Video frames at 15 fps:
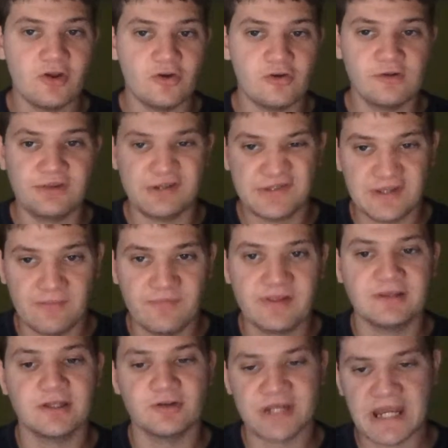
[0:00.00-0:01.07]
or there's
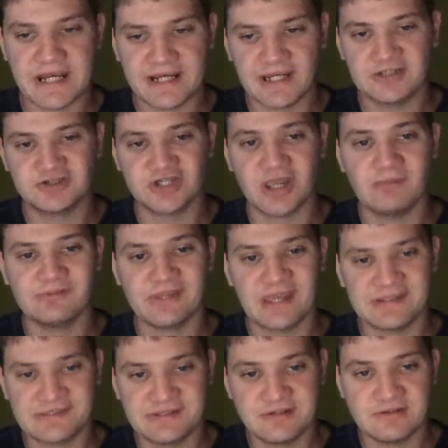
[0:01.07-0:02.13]
something located on
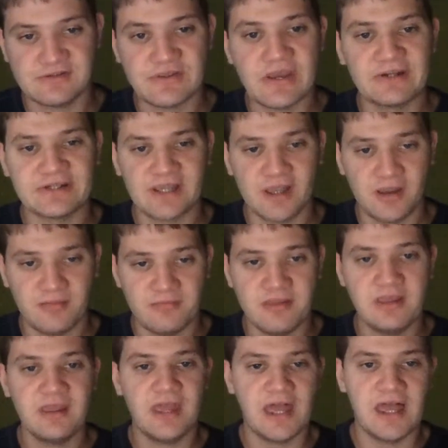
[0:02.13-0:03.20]
jobs.sears.com
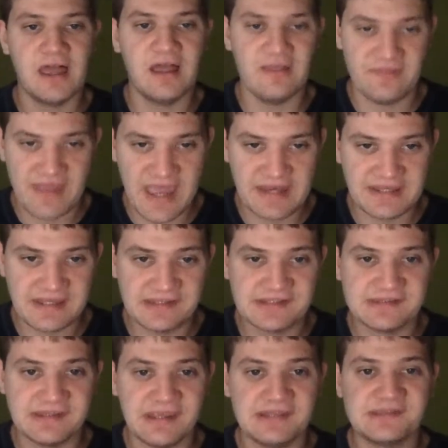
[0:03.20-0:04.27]
that
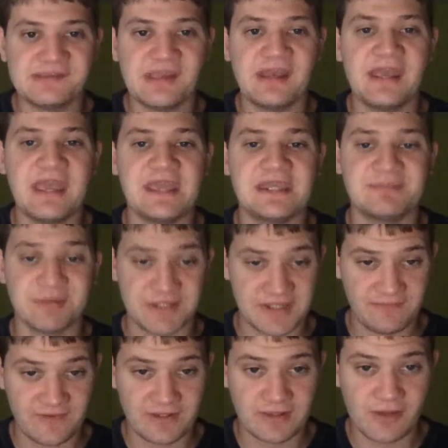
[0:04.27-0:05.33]
instates that a
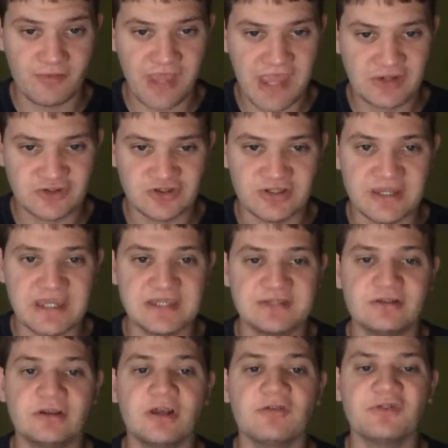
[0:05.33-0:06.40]
specific location is
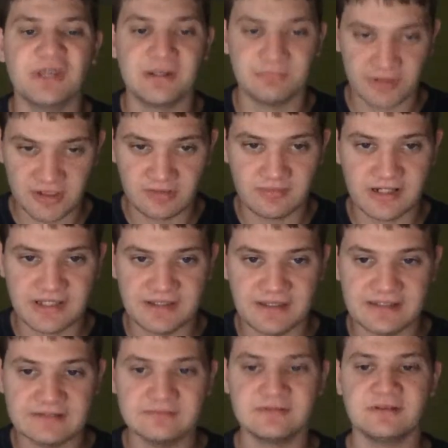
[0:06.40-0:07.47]
closing permanently.
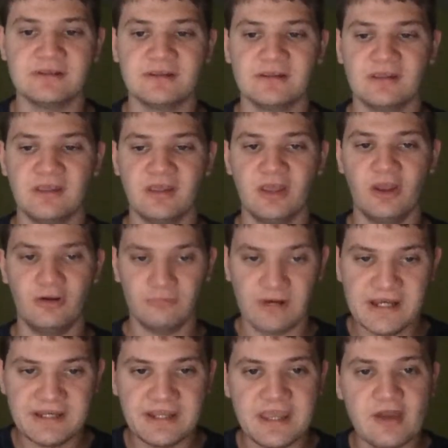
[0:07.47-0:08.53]
Right
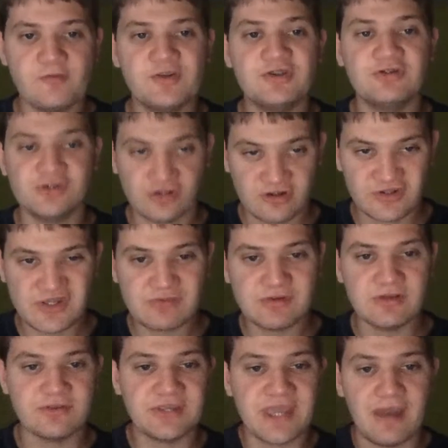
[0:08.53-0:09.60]
now in New Jersey, we
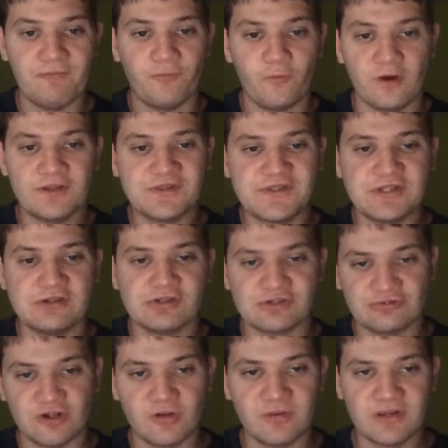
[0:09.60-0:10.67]
only have one Sears and
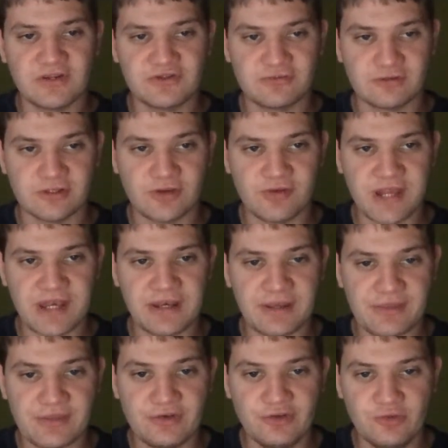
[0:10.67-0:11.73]
Roebuck store located at the
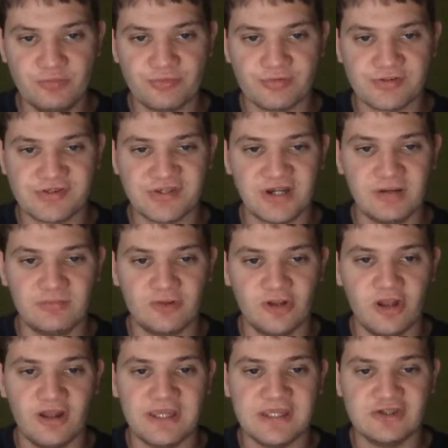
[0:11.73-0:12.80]
Newport Center Mall
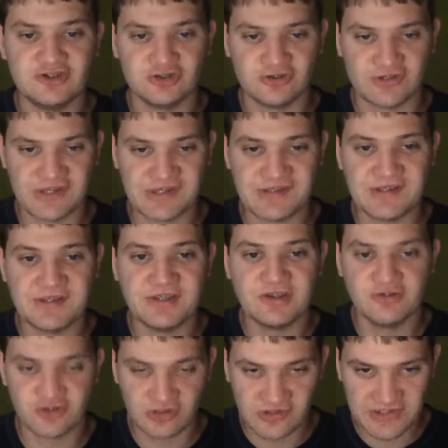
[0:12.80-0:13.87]
in Jersey City, New
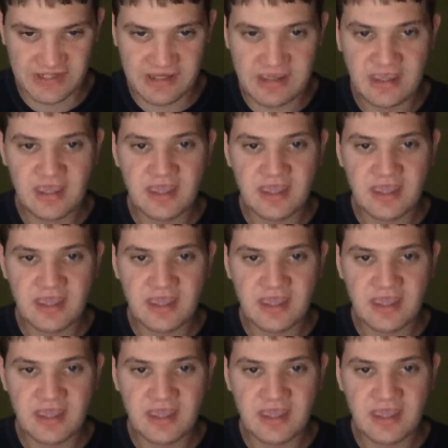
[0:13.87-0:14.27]
Jersey.